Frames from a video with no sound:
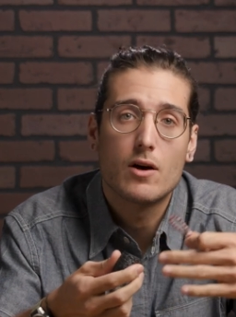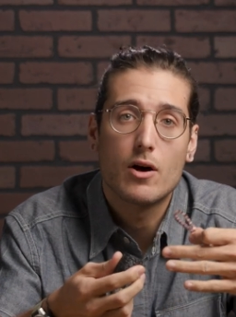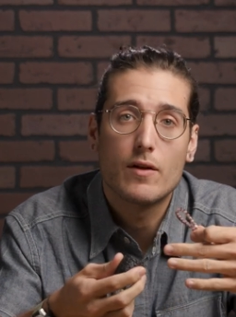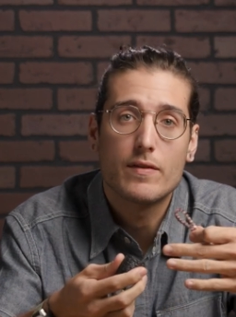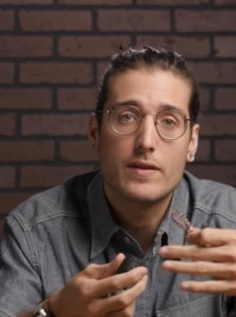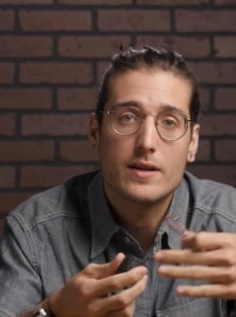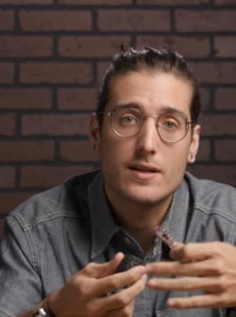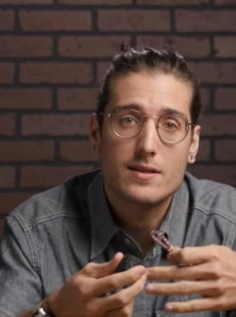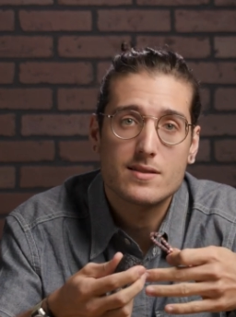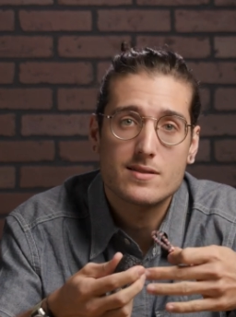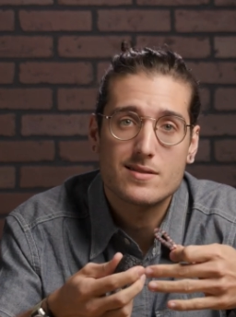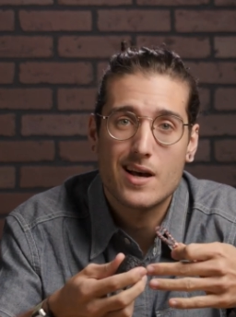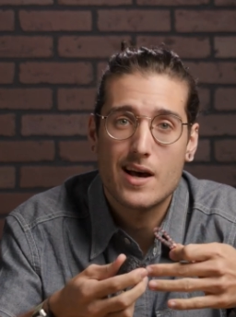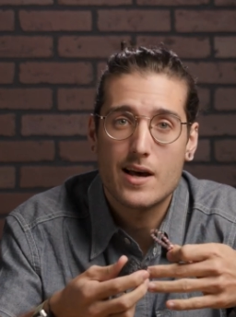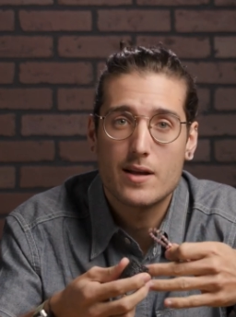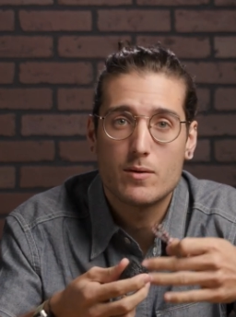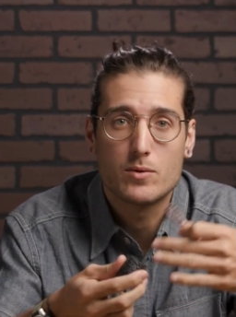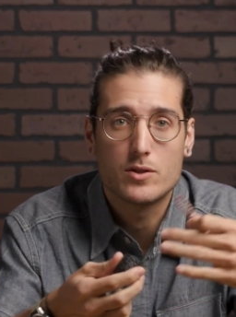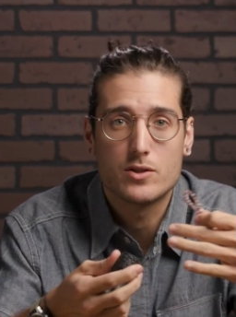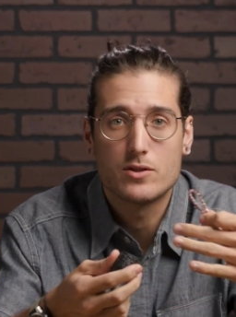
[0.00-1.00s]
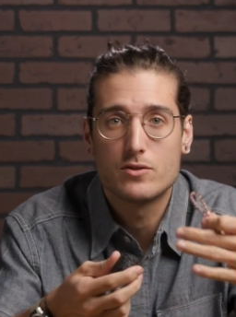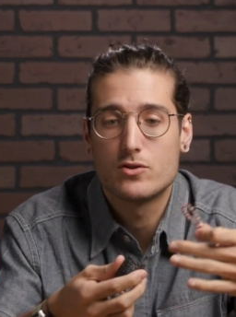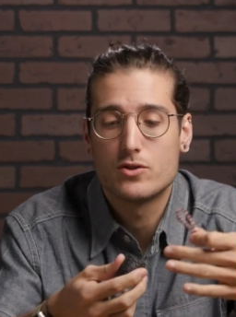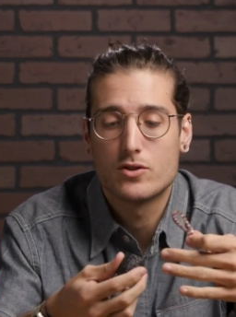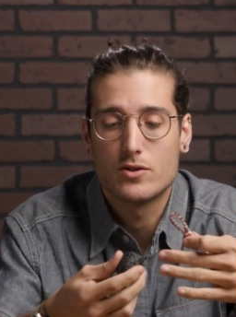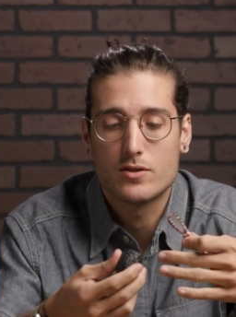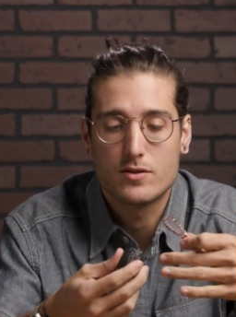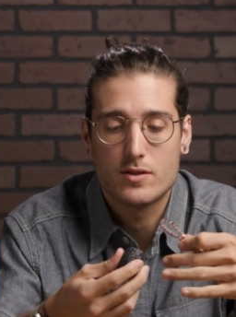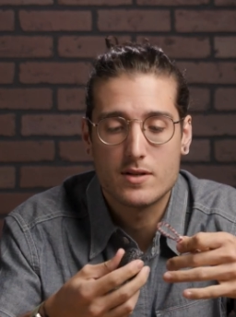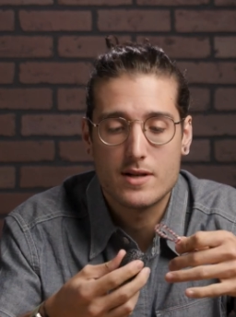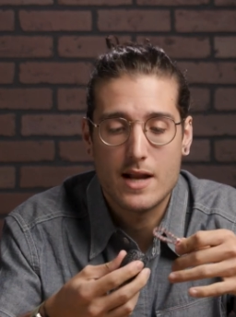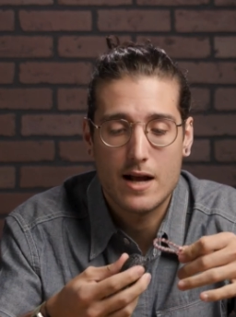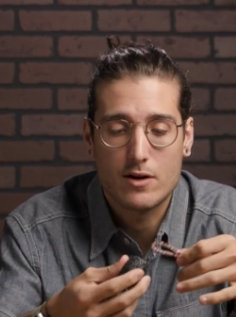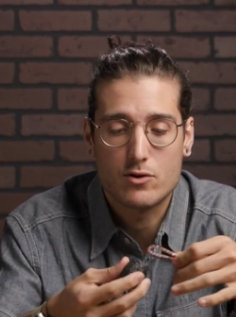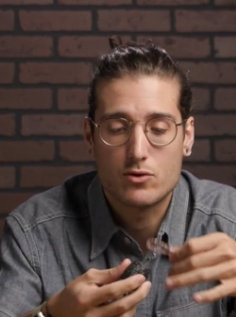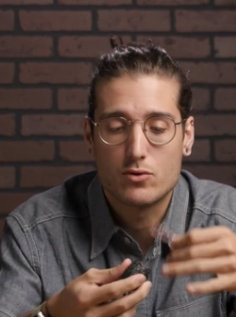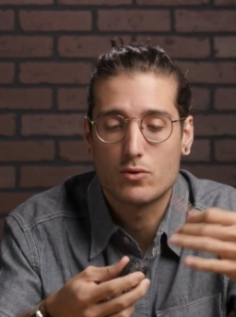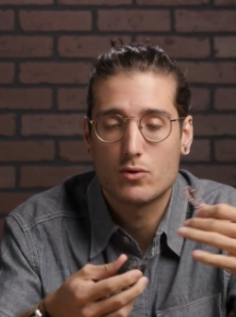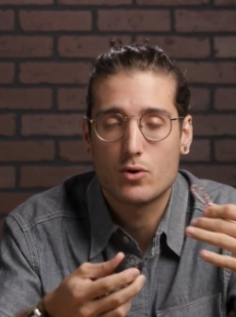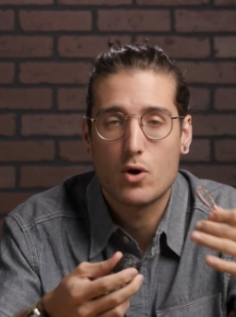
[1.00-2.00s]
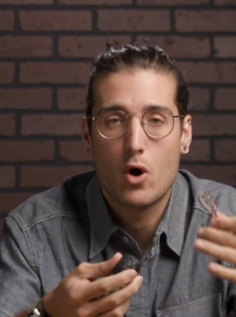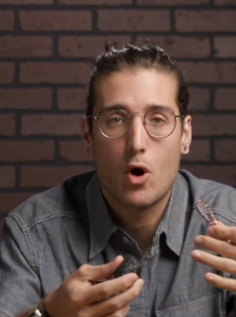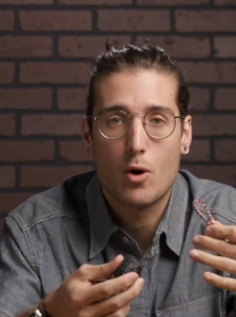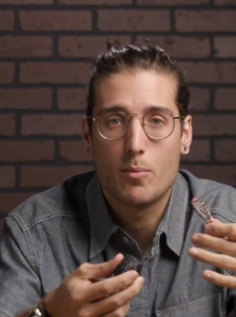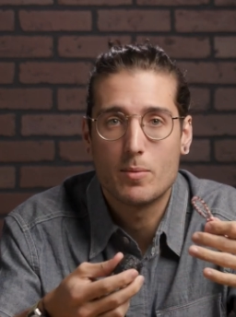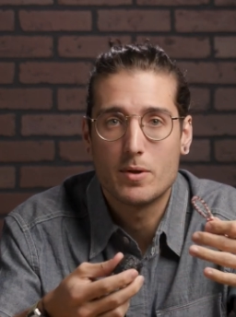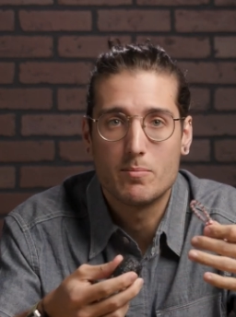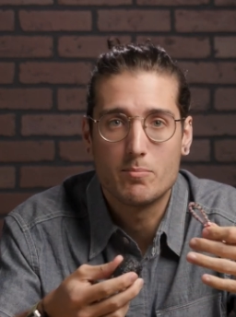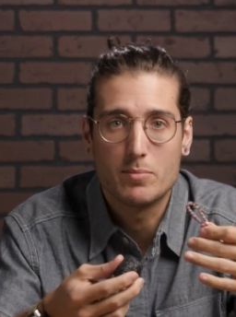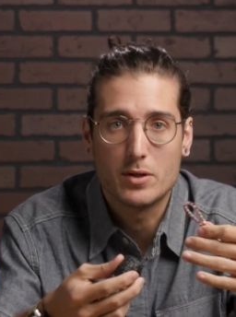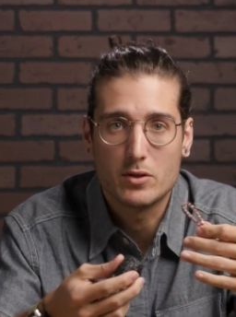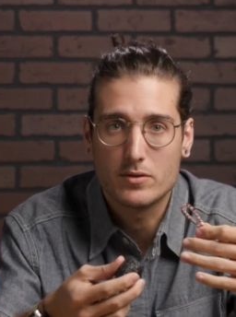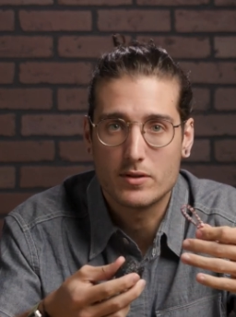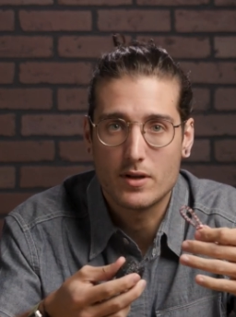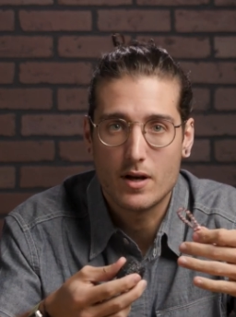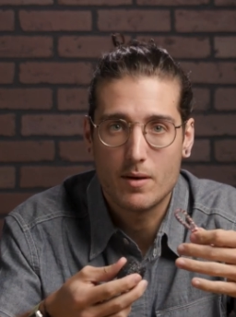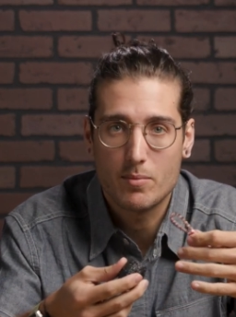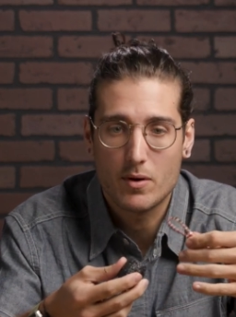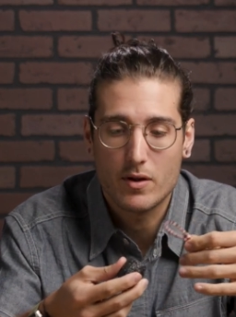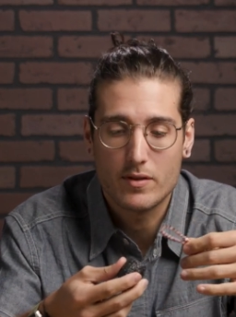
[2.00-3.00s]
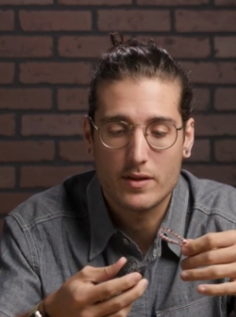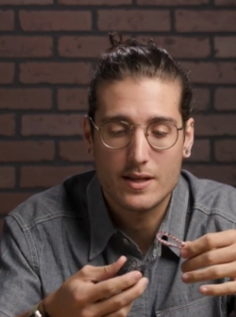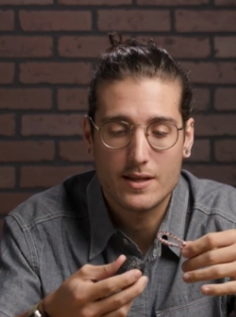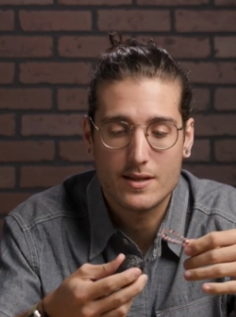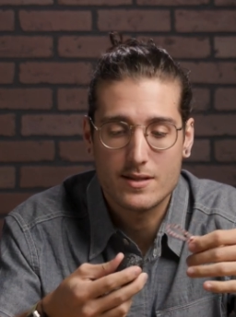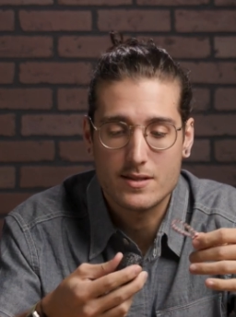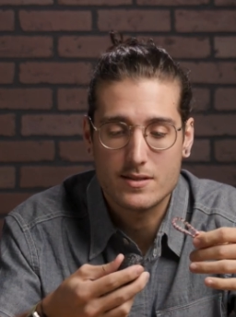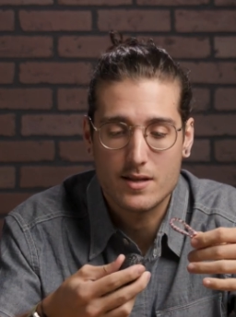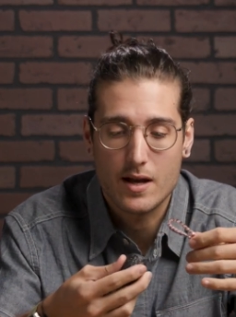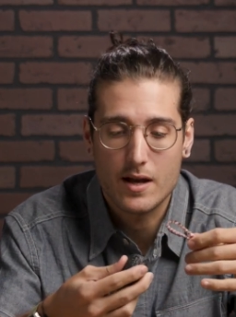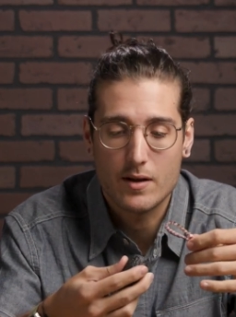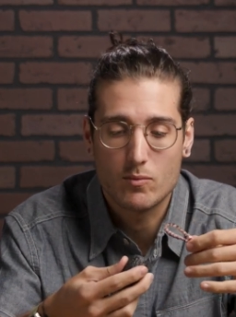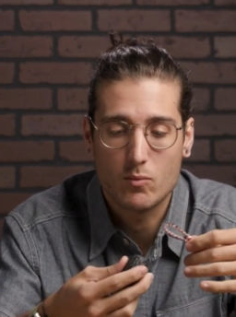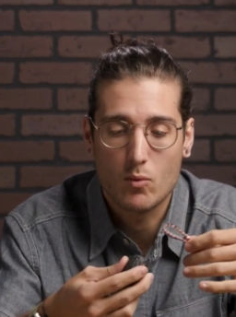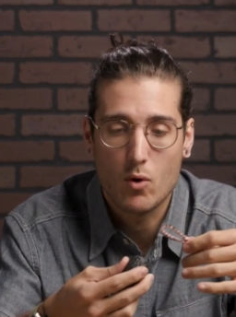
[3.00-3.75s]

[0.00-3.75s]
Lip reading: on the inside, which is just a natural carbon buildup on the inside